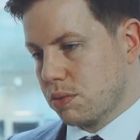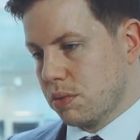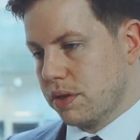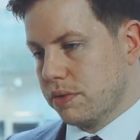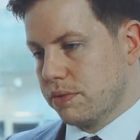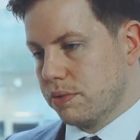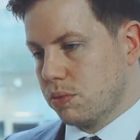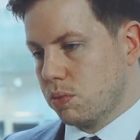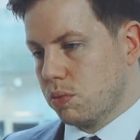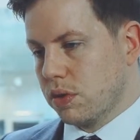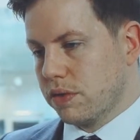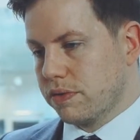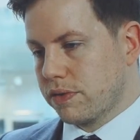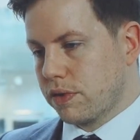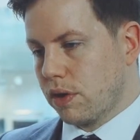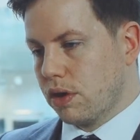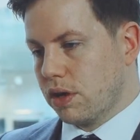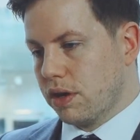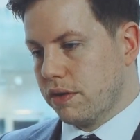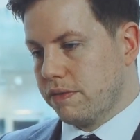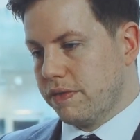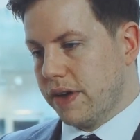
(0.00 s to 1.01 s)
we've
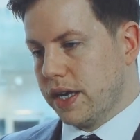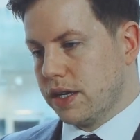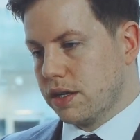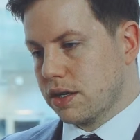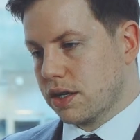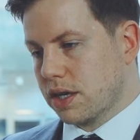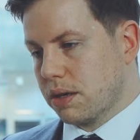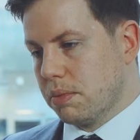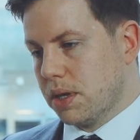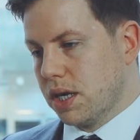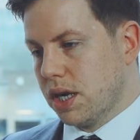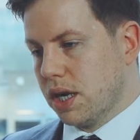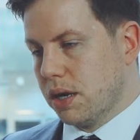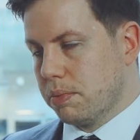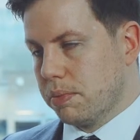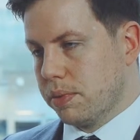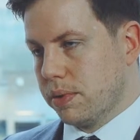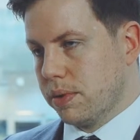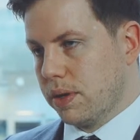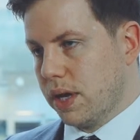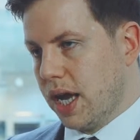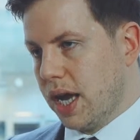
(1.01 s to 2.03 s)
got an event coming
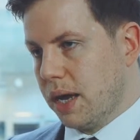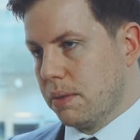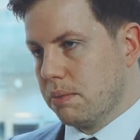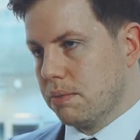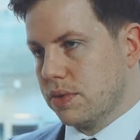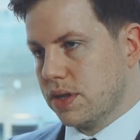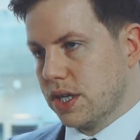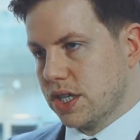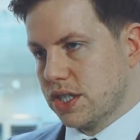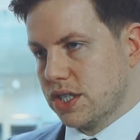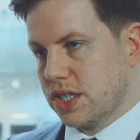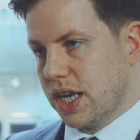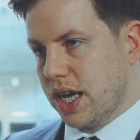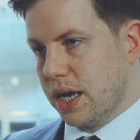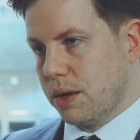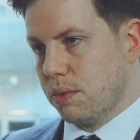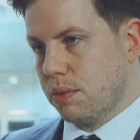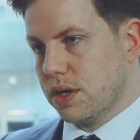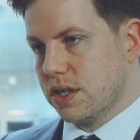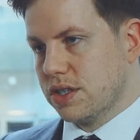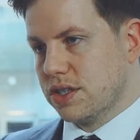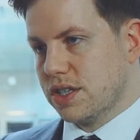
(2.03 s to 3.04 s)
up this
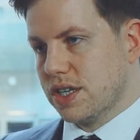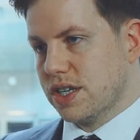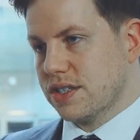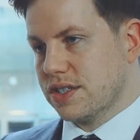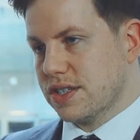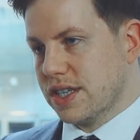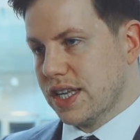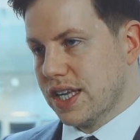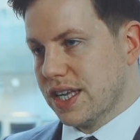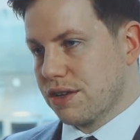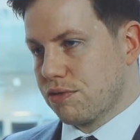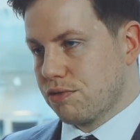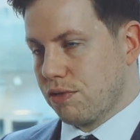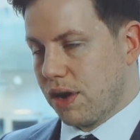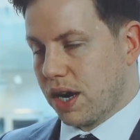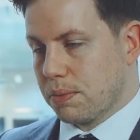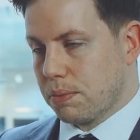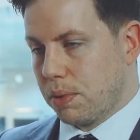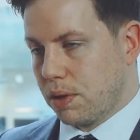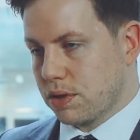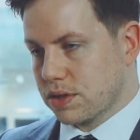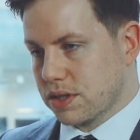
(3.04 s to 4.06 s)
year, which is the
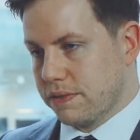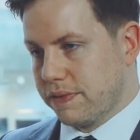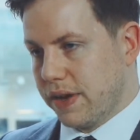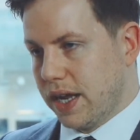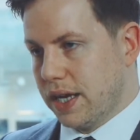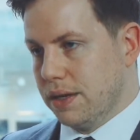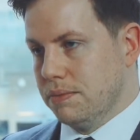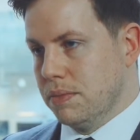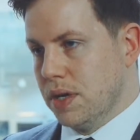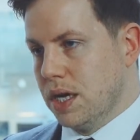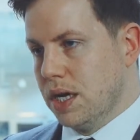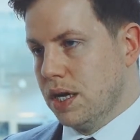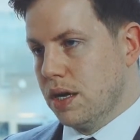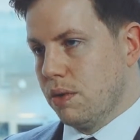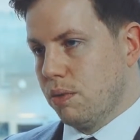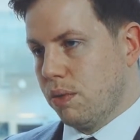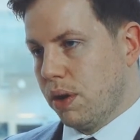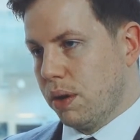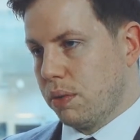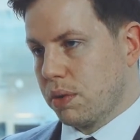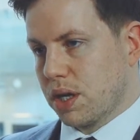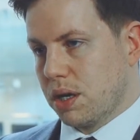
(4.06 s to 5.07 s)
Grad Boss event,
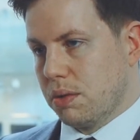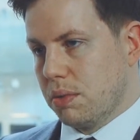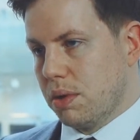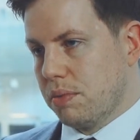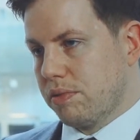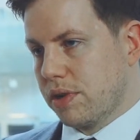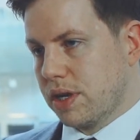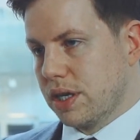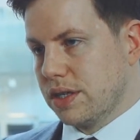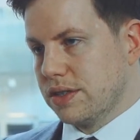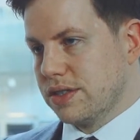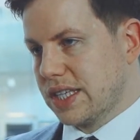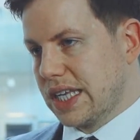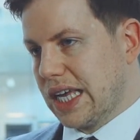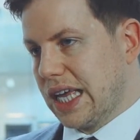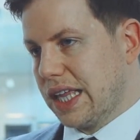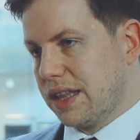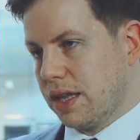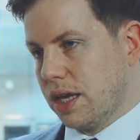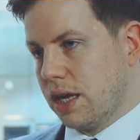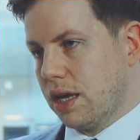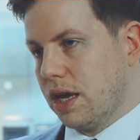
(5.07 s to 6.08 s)
where we're going to be bringing
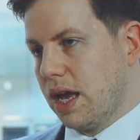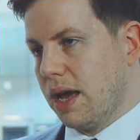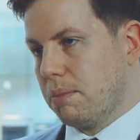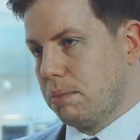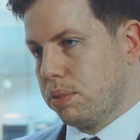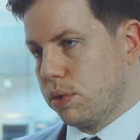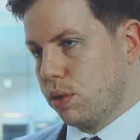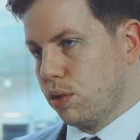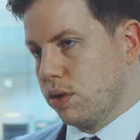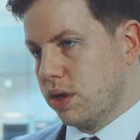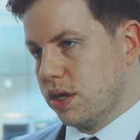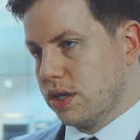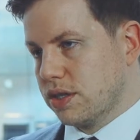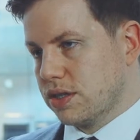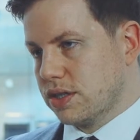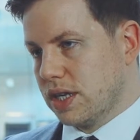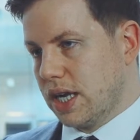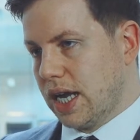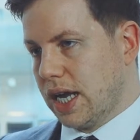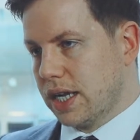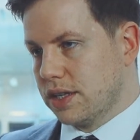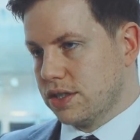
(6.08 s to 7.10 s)
together
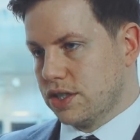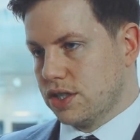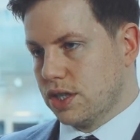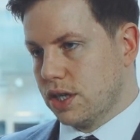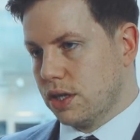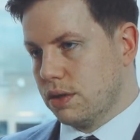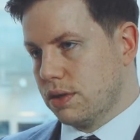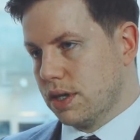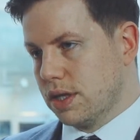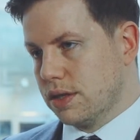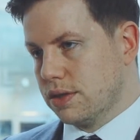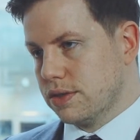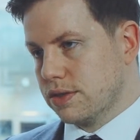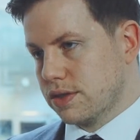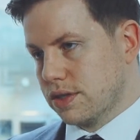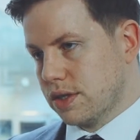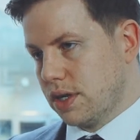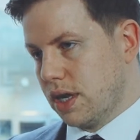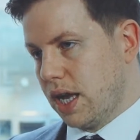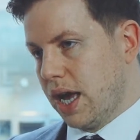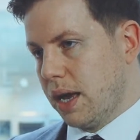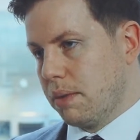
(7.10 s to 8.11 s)
employers and
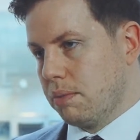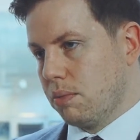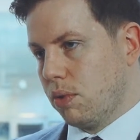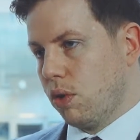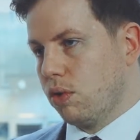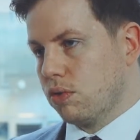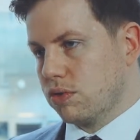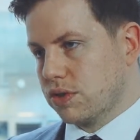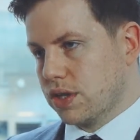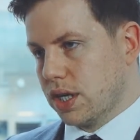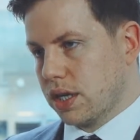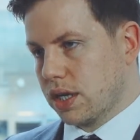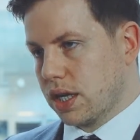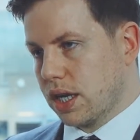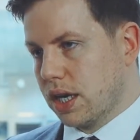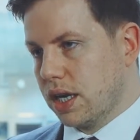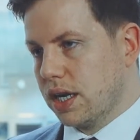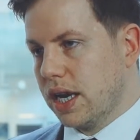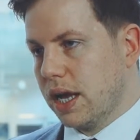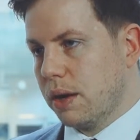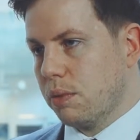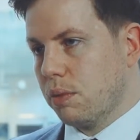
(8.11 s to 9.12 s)
students all to
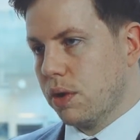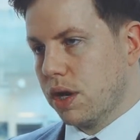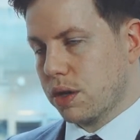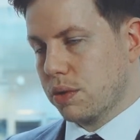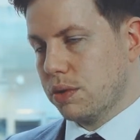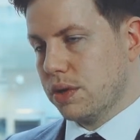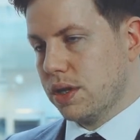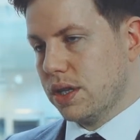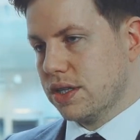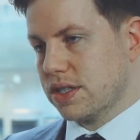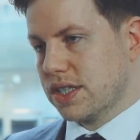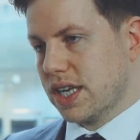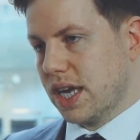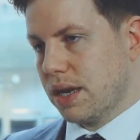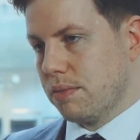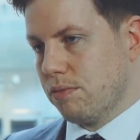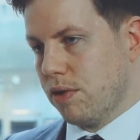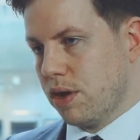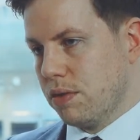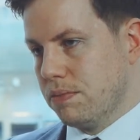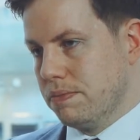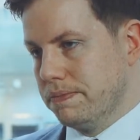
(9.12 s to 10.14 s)
kind of network within the
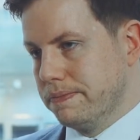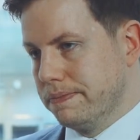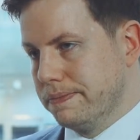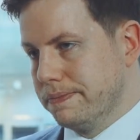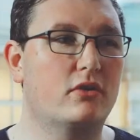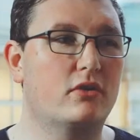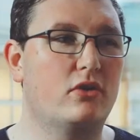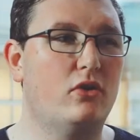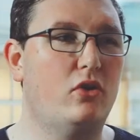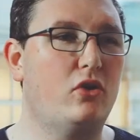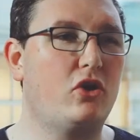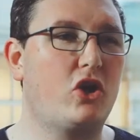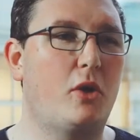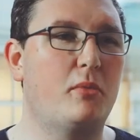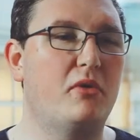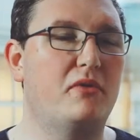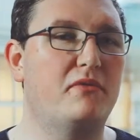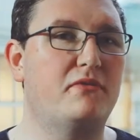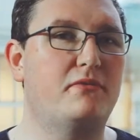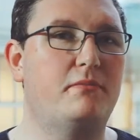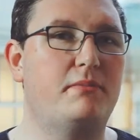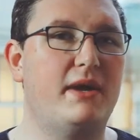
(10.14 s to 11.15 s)
same room. Corecom
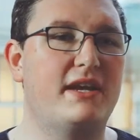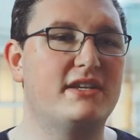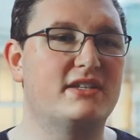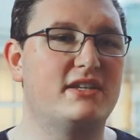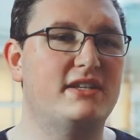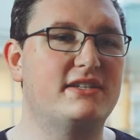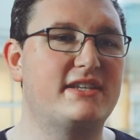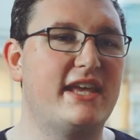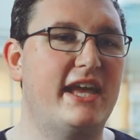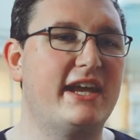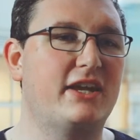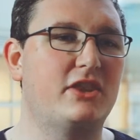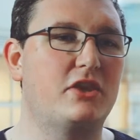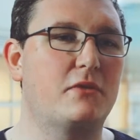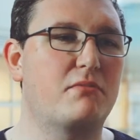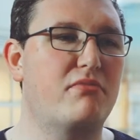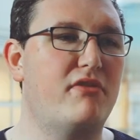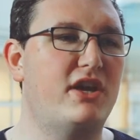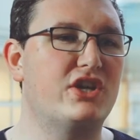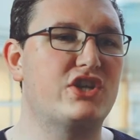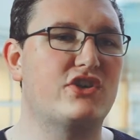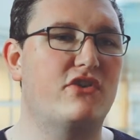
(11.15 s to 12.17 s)
have basically taken the
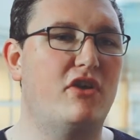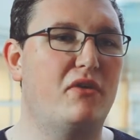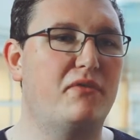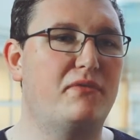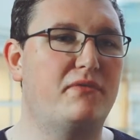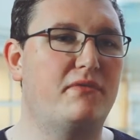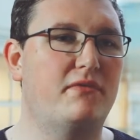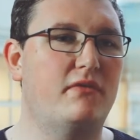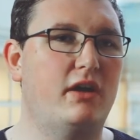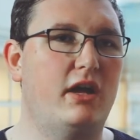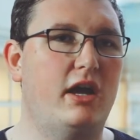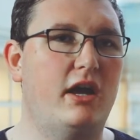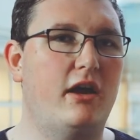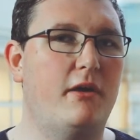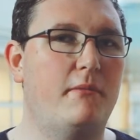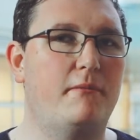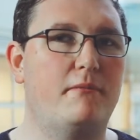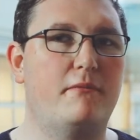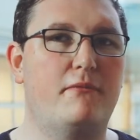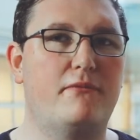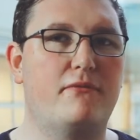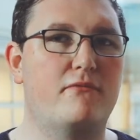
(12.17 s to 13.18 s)
pressure off
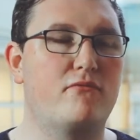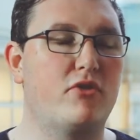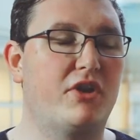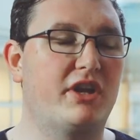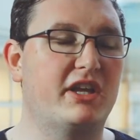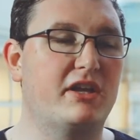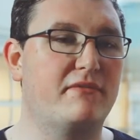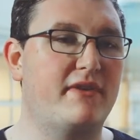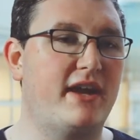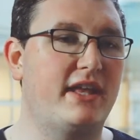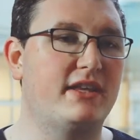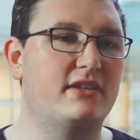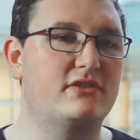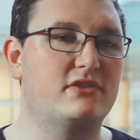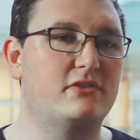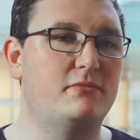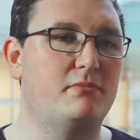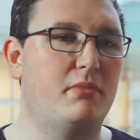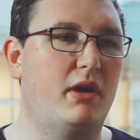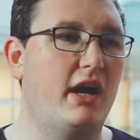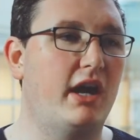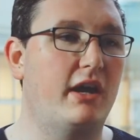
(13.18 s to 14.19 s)
from running
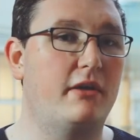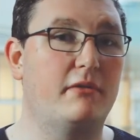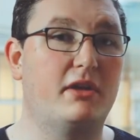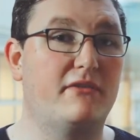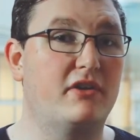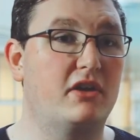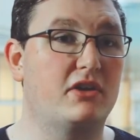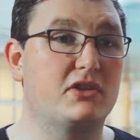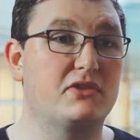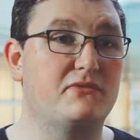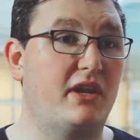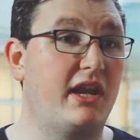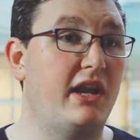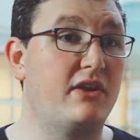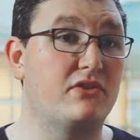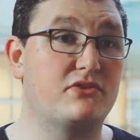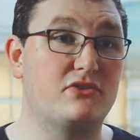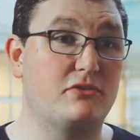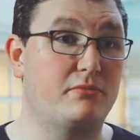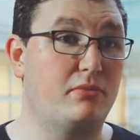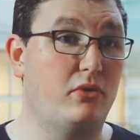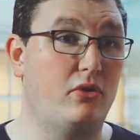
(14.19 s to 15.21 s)
events by giving us
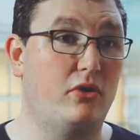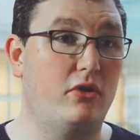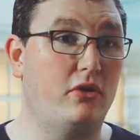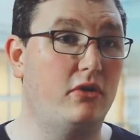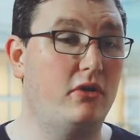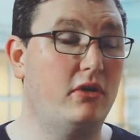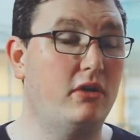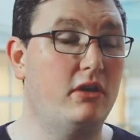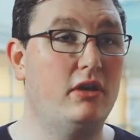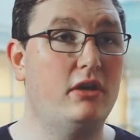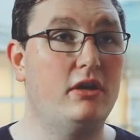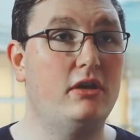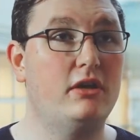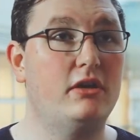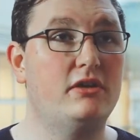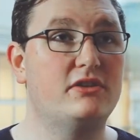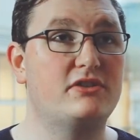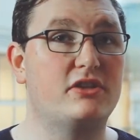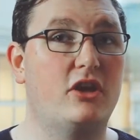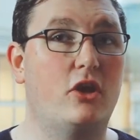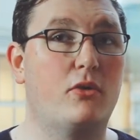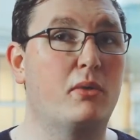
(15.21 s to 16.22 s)
financial support.
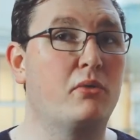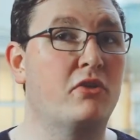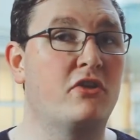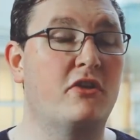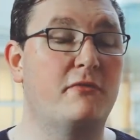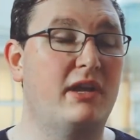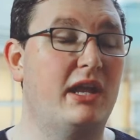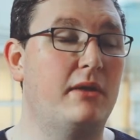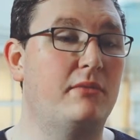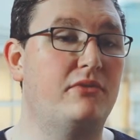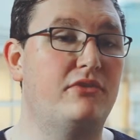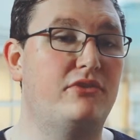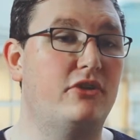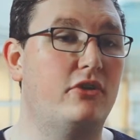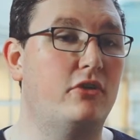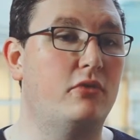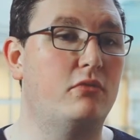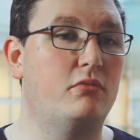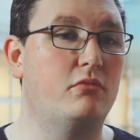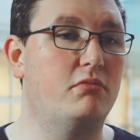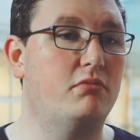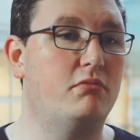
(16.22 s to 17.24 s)
So we wouldn't have been able to
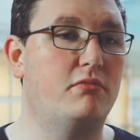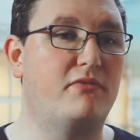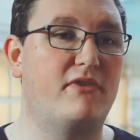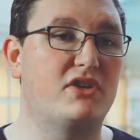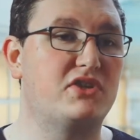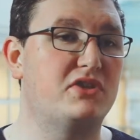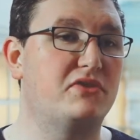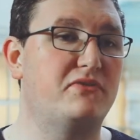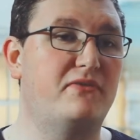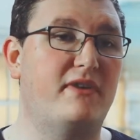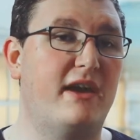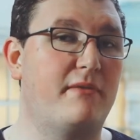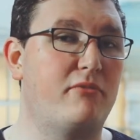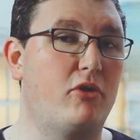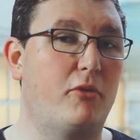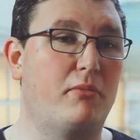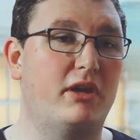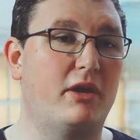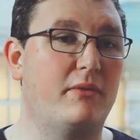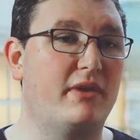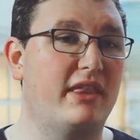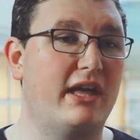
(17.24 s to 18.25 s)
do Freshers' Fair
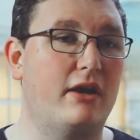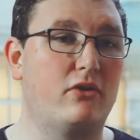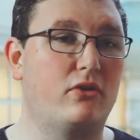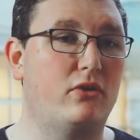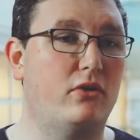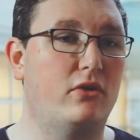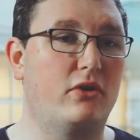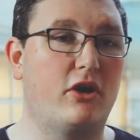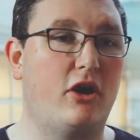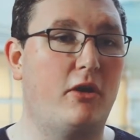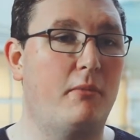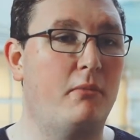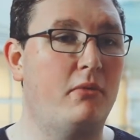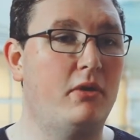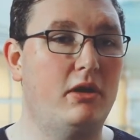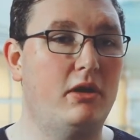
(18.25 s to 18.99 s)
properly without Corecom.